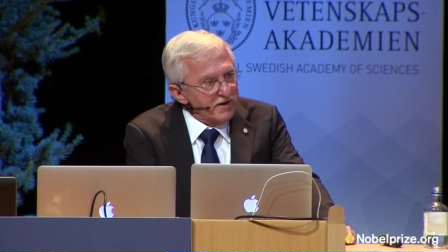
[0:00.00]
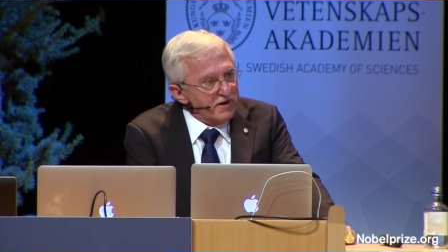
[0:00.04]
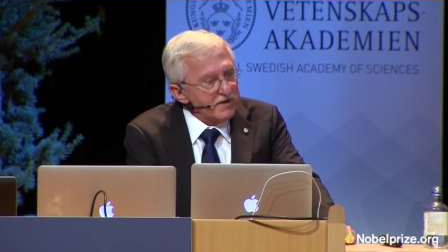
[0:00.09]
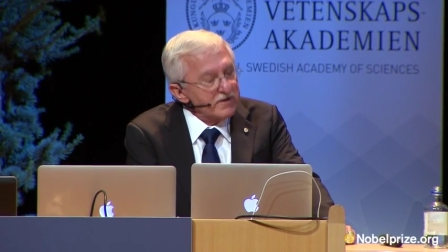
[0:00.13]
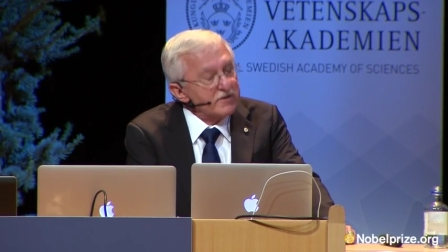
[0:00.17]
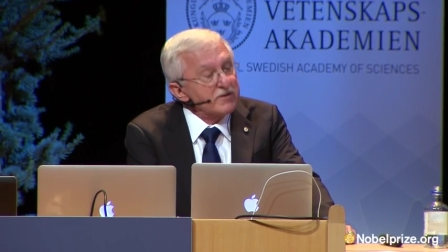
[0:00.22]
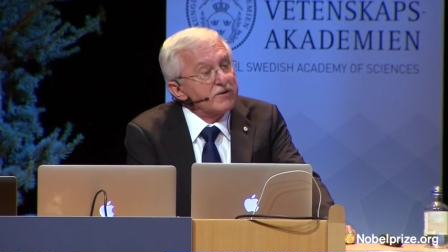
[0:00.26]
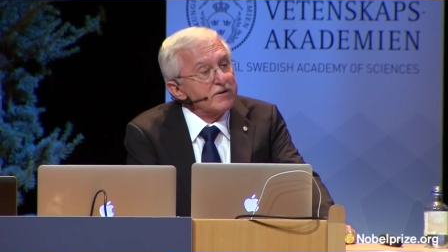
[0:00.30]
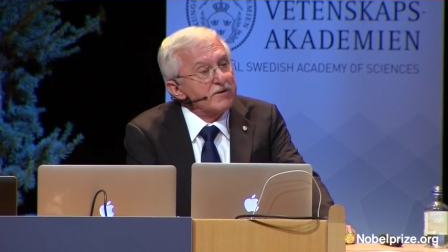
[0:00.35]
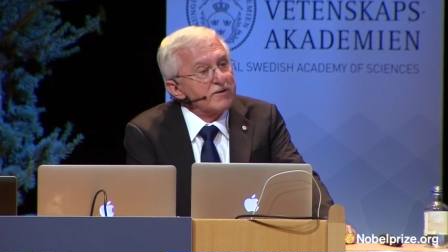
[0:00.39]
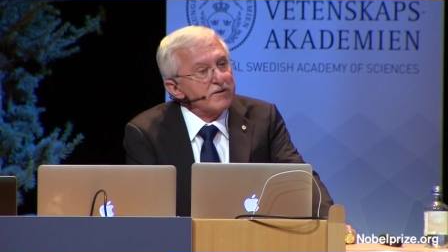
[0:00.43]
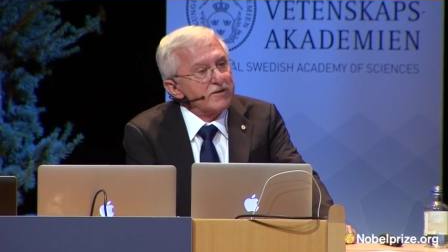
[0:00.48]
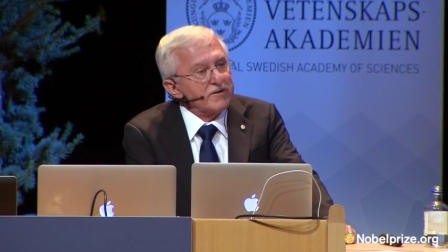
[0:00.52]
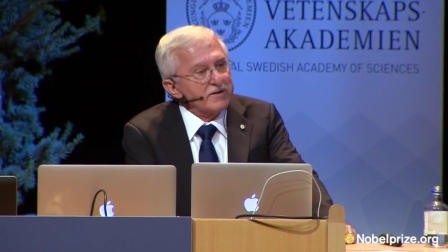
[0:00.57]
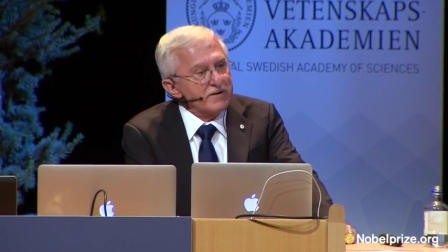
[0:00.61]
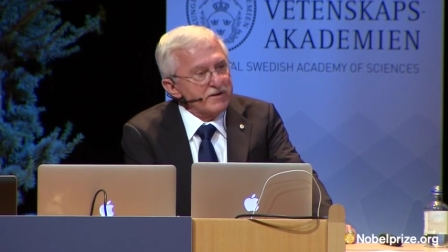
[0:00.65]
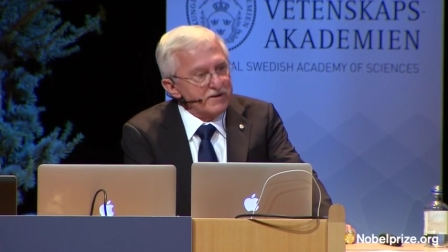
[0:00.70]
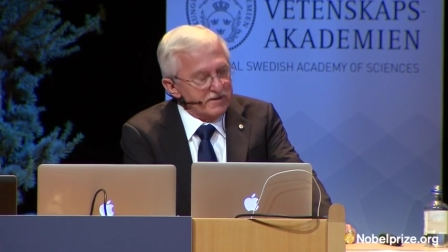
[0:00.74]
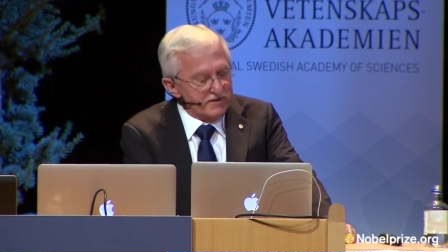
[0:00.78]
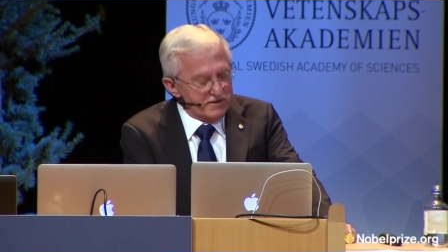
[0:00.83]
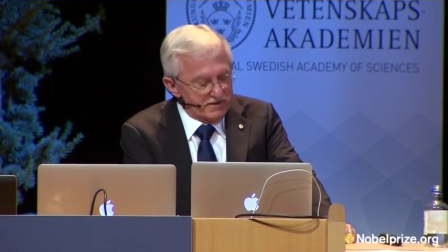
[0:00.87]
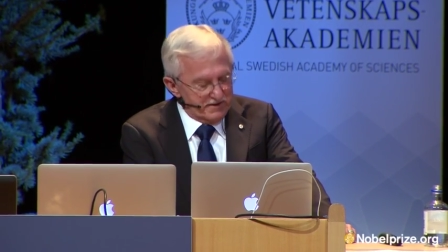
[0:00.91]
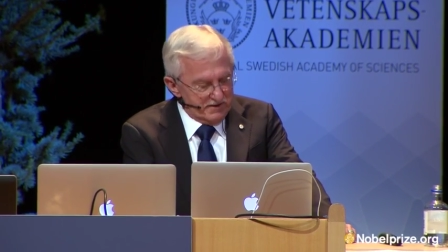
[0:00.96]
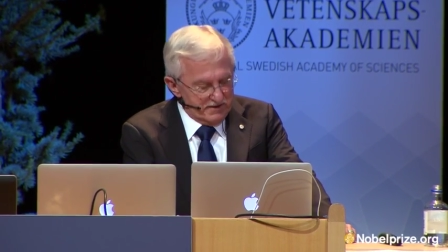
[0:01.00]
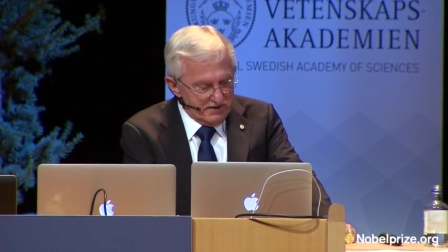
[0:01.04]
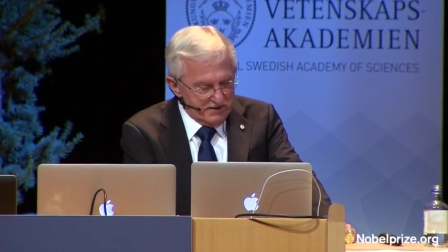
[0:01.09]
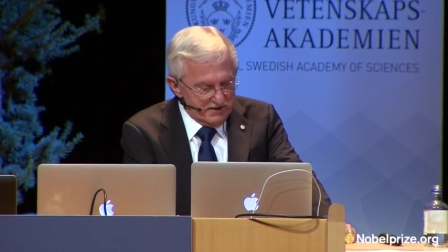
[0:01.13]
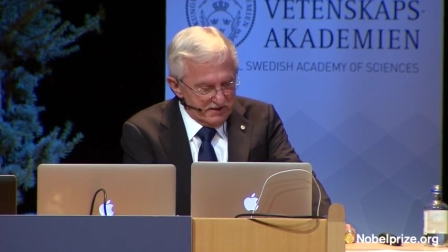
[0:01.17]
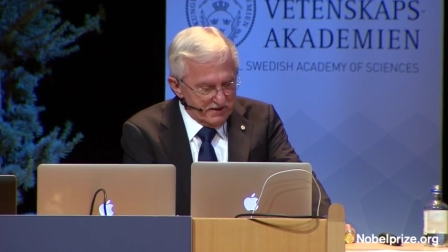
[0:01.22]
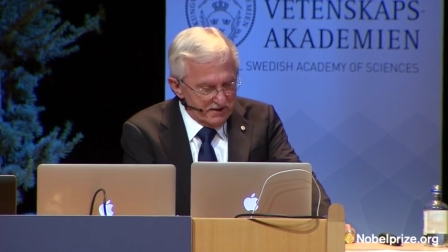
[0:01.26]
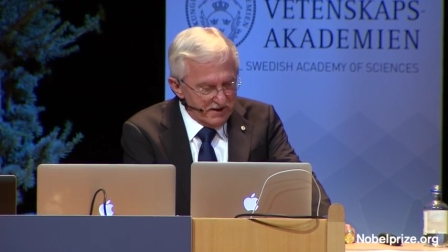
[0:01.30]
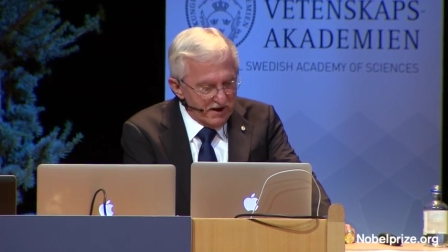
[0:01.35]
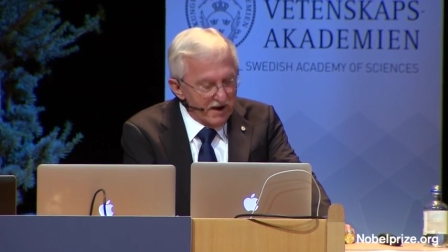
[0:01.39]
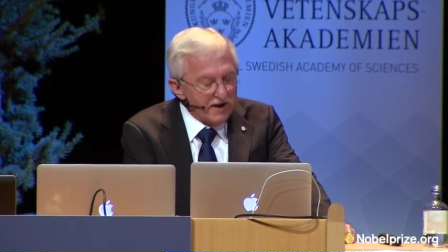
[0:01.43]
occur in
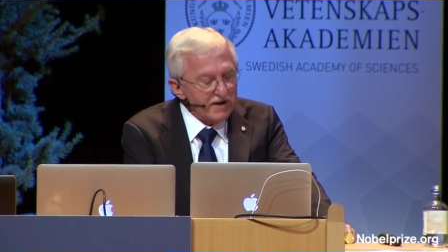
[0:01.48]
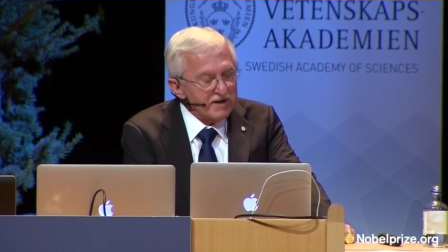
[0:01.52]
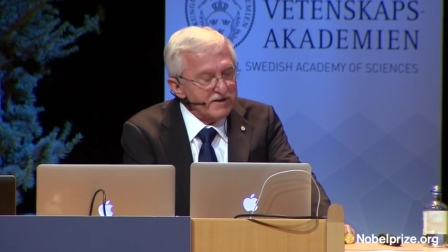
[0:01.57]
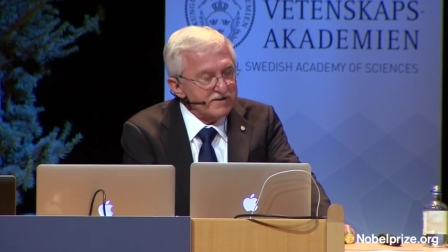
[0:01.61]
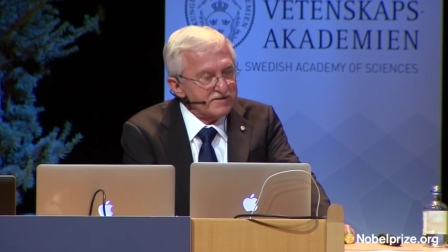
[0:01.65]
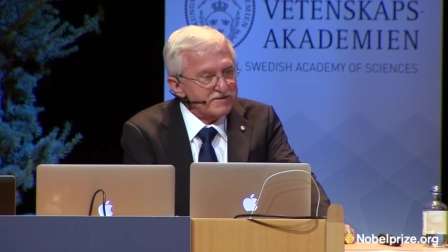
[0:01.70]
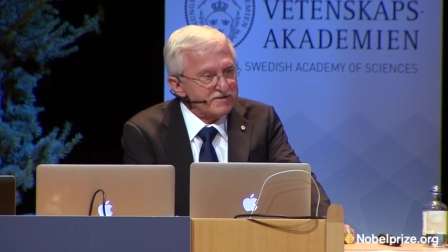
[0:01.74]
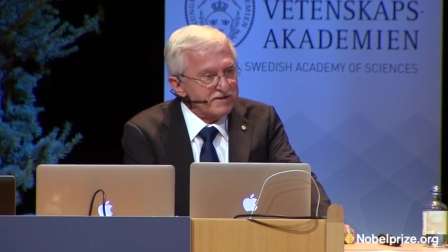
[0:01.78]
higher